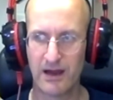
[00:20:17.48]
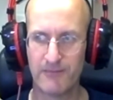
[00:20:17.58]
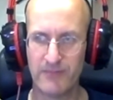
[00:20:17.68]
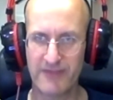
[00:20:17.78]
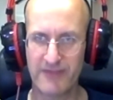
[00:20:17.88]

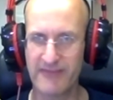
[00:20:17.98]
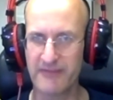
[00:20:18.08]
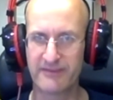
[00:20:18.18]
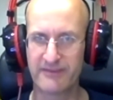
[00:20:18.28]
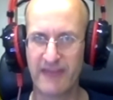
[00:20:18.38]
That's not
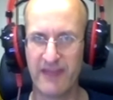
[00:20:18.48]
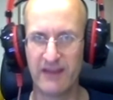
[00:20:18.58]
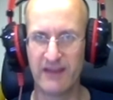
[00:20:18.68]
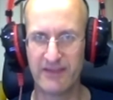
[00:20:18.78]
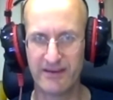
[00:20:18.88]
to say that
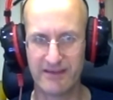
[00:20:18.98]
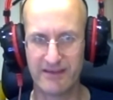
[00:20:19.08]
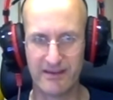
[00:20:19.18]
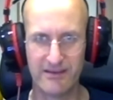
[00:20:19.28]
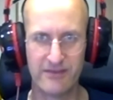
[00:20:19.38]
I think
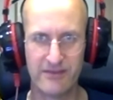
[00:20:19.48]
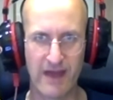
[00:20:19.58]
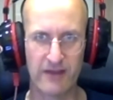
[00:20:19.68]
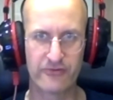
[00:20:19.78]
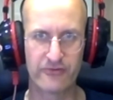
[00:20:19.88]
that
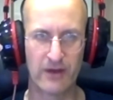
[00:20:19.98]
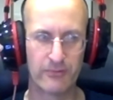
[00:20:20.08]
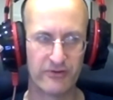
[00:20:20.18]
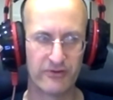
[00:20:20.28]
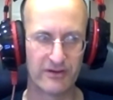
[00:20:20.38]
Donald Trump
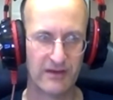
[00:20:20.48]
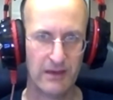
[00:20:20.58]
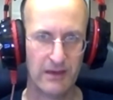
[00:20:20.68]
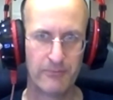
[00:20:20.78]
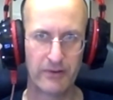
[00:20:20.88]
was a
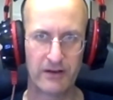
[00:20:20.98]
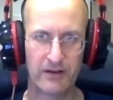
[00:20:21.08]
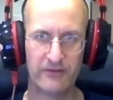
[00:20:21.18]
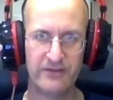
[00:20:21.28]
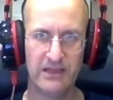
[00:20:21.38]
political
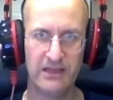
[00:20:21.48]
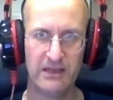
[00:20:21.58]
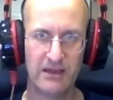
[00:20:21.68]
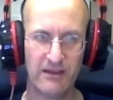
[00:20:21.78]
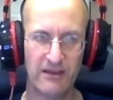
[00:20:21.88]

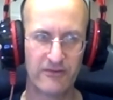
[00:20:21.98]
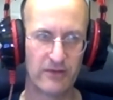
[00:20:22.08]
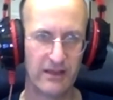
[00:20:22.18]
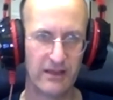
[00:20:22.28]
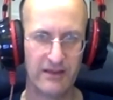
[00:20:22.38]
genius or
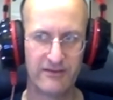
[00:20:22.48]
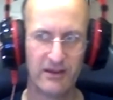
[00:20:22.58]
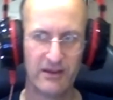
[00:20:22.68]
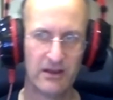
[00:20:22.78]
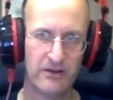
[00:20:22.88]
that he's
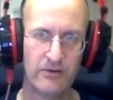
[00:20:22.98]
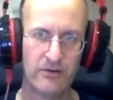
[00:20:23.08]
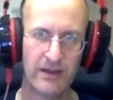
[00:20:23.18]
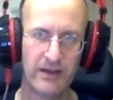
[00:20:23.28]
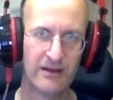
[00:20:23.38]

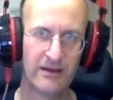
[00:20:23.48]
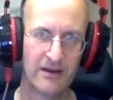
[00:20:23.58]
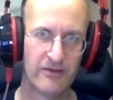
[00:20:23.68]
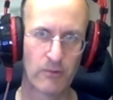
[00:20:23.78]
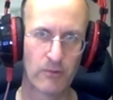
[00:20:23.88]
doing
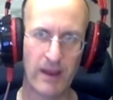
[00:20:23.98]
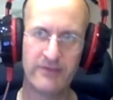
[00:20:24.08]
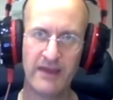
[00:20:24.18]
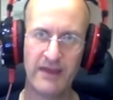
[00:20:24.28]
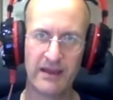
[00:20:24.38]
the right
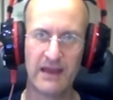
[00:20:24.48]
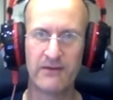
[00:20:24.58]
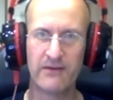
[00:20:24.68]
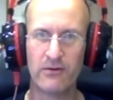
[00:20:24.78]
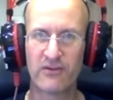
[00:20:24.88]
thing in
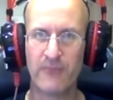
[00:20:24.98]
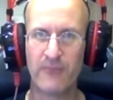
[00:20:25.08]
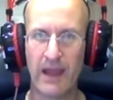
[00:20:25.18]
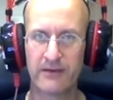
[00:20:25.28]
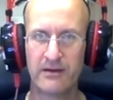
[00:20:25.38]
every
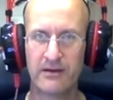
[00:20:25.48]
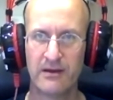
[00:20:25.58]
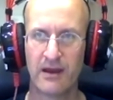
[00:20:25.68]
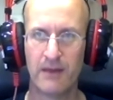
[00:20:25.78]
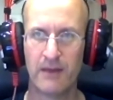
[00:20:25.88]
respect,
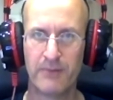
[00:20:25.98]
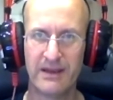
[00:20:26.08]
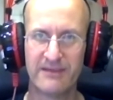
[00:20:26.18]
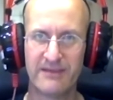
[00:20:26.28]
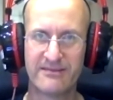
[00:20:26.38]
but
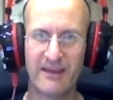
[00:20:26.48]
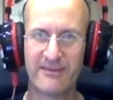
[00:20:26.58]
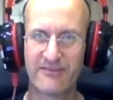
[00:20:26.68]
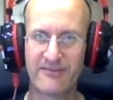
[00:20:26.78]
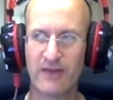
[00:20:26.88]
it
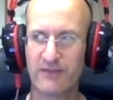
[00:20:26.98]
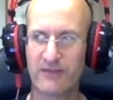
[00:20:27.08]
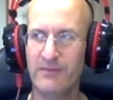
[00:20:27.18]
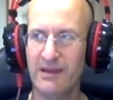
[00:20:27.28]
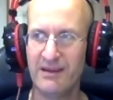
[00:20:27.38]
struck
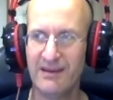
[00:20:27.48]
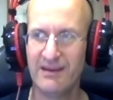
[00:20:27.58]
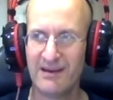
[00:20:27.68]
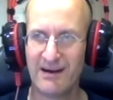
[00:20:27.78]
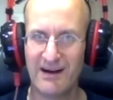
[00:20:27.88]
me
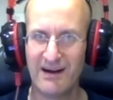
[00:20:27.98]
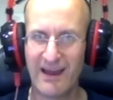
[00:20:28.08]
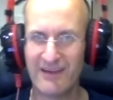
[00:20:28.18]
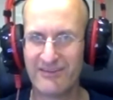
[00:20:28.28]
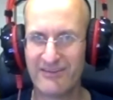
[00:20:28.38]

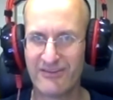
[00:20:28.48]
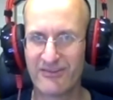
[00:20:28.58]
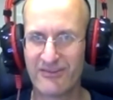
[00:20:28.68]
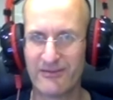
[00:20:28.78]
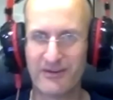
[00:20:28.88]
as
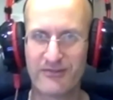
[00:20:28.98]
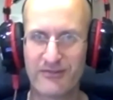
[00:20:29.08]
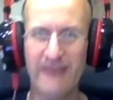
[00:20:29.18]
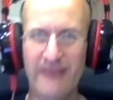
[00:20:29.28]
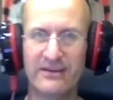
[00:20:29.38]
sort of
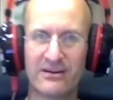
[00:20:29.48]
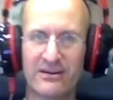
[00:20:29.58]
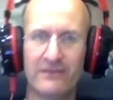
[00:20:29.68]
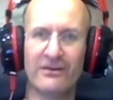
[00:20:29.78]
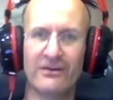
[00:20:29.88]
tragic
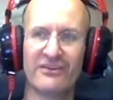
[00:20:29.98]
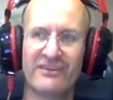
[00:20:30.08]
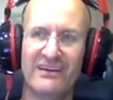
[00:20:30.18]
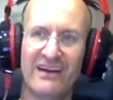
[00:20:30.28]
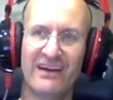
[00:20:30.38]
almost
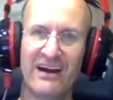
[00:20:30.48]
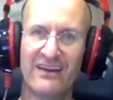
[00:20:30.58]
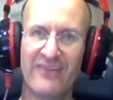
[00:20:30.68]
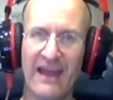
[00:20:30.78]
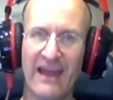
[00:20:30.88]

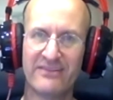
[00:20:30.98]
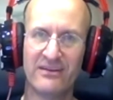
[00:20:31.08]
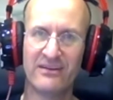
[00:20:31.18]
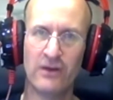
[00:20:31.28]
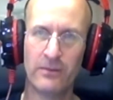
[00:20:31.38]
that
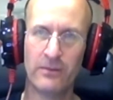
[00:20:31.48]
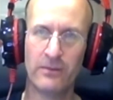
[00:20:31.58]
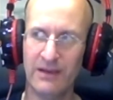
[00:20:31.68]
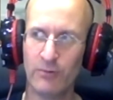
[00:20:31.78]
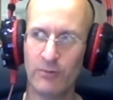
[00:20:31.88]

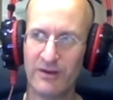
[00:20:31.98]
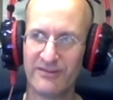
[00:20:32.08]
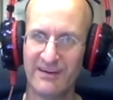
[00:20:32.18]
nobody was